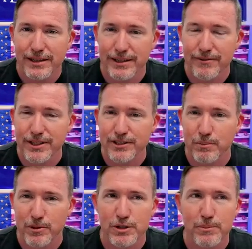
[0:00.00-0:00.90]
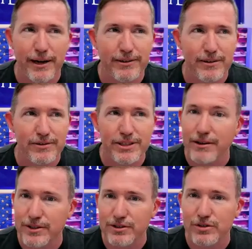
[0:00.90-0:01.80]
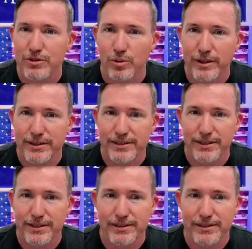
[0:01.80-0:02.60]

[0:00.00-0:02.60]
gives us perspectives, tells us stories,